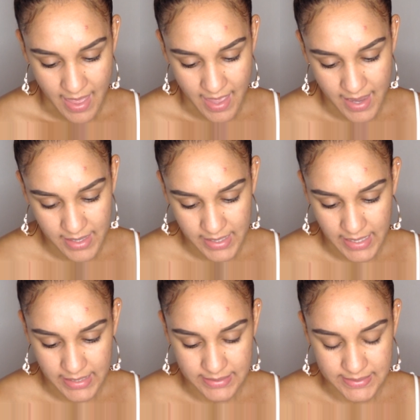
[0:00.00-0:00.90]
And
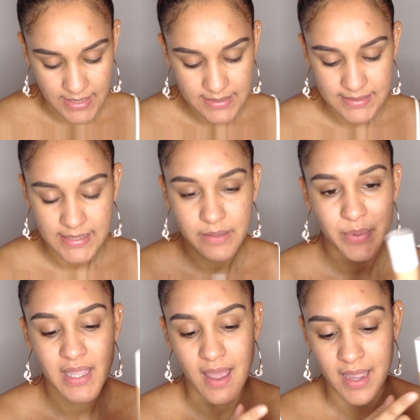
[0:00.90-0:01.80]
it does say
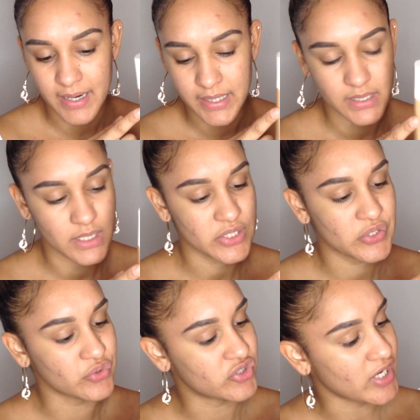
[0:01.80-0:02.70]
behind
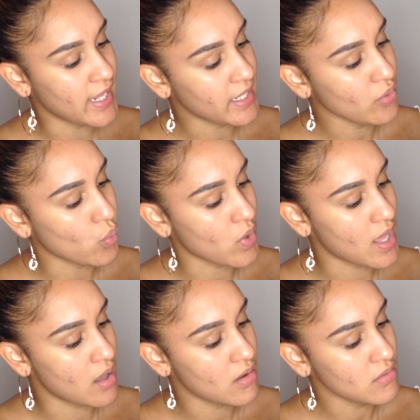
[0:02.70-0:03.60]
to shake it
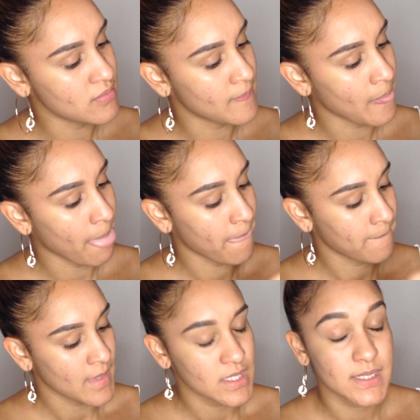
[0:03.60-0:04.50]
well.
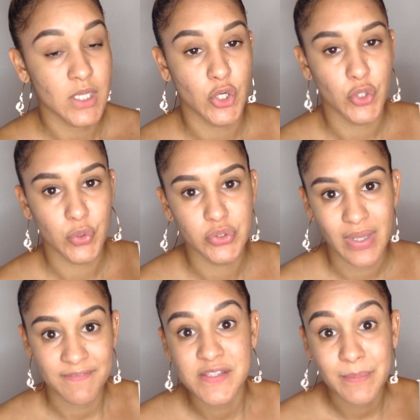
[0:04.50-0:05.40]
So you
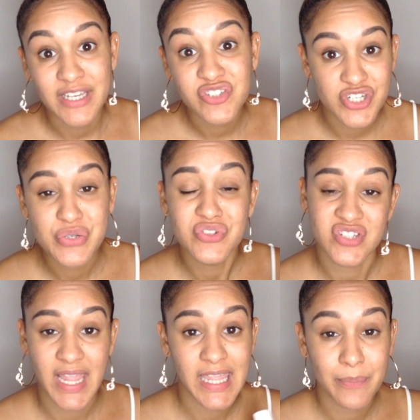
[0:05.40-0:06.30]
have to make sure you
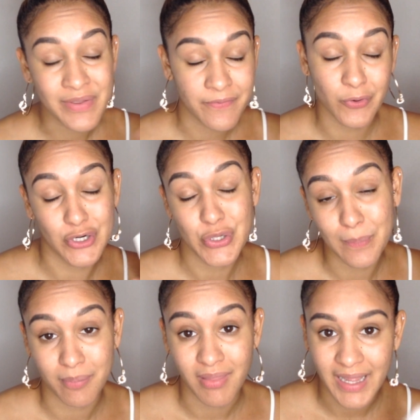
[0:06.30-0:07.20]
shake it before you
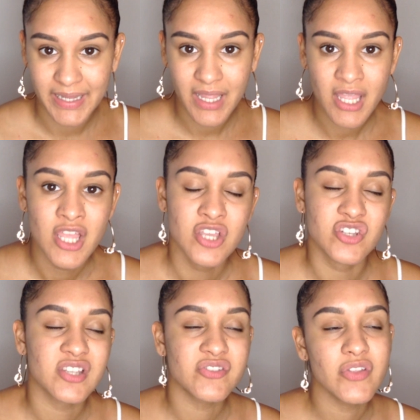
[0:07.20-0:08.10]
apply it,
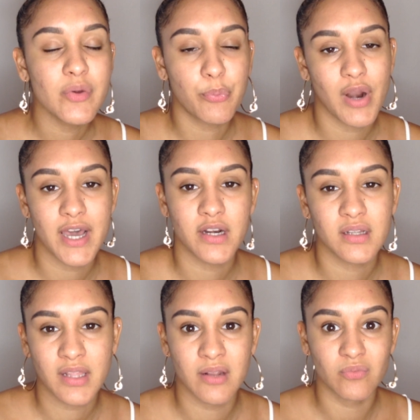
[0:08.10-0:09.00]
just so the
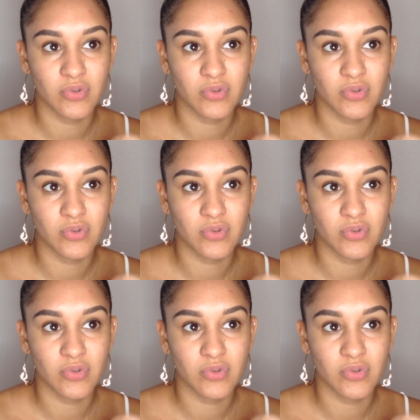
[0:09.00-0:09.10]
product can